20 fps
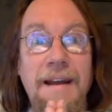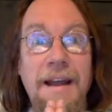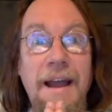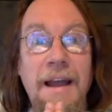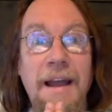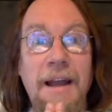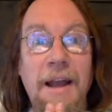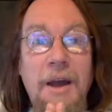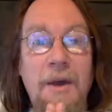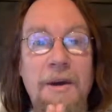
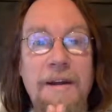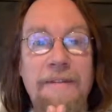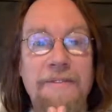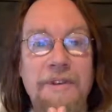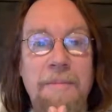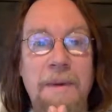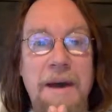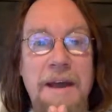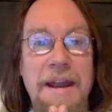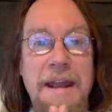Hello,
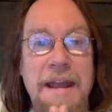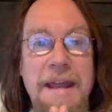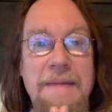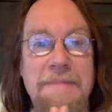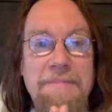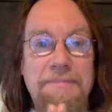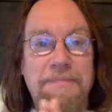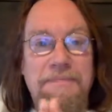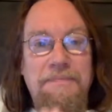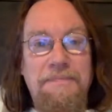everybody.
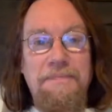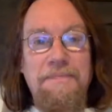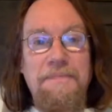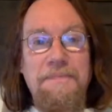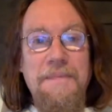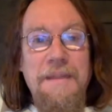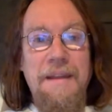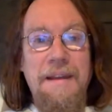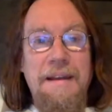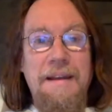
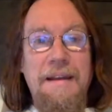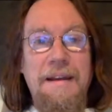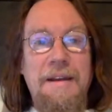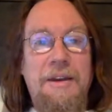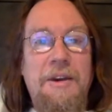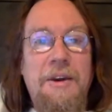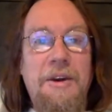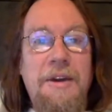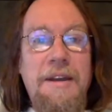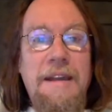
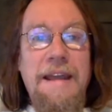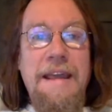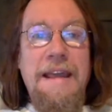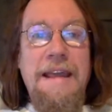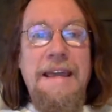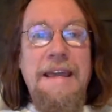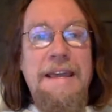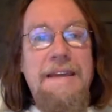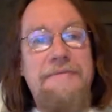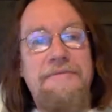Good
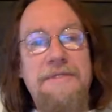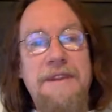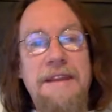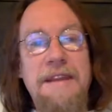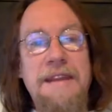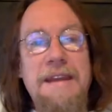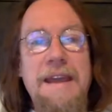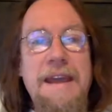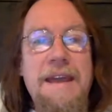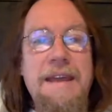
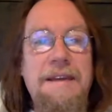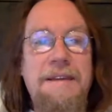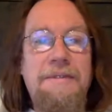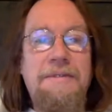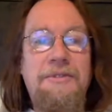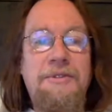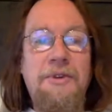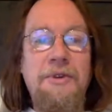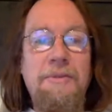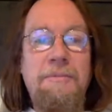evening
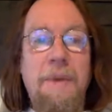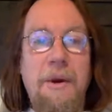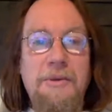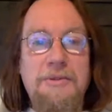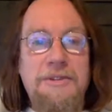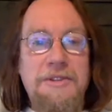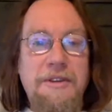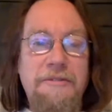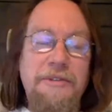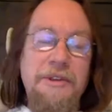to
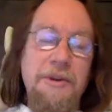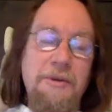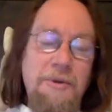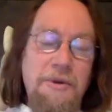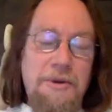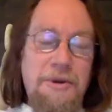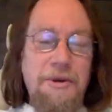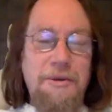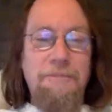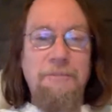most of you.
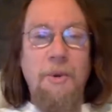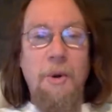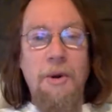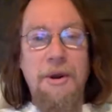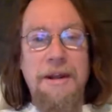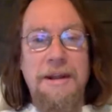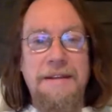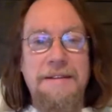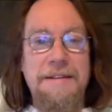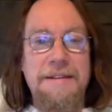Good
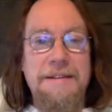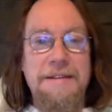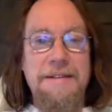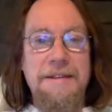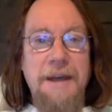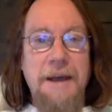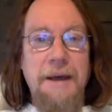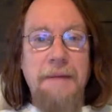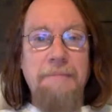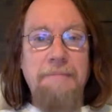morning to
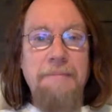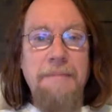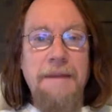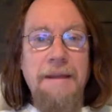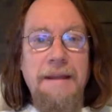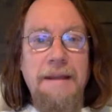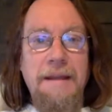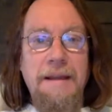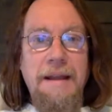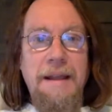some.
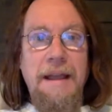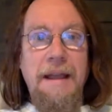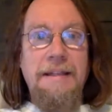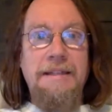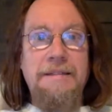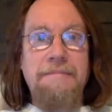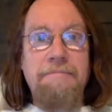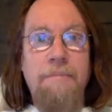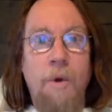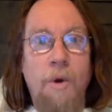
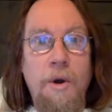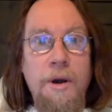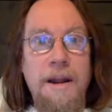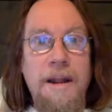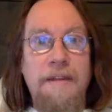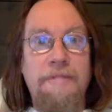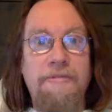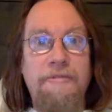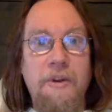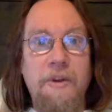It's
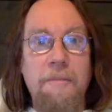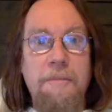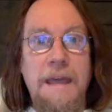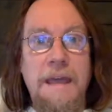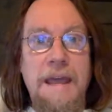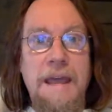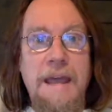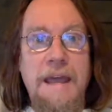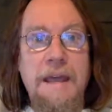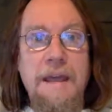morning for
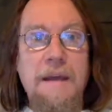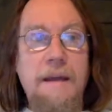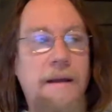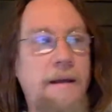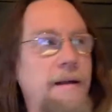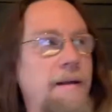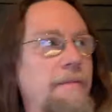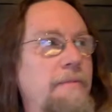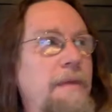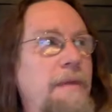me.
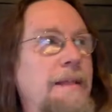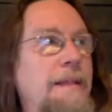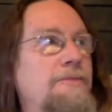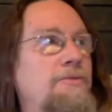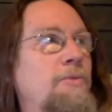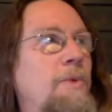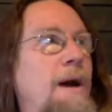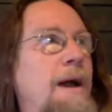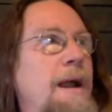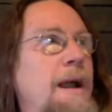That's
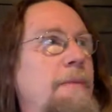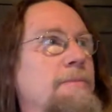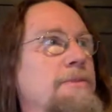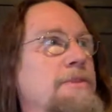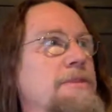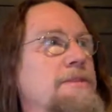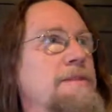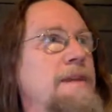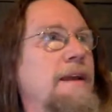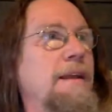why I'm
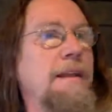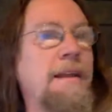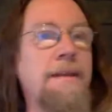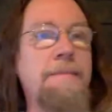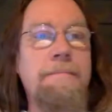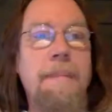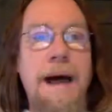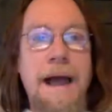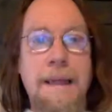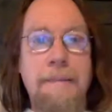still in
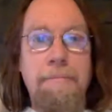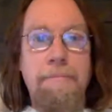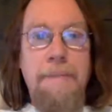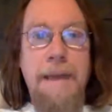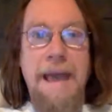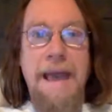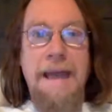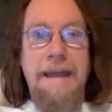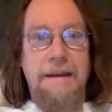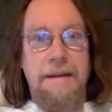my
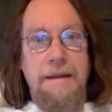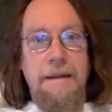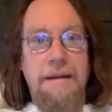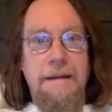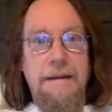bed.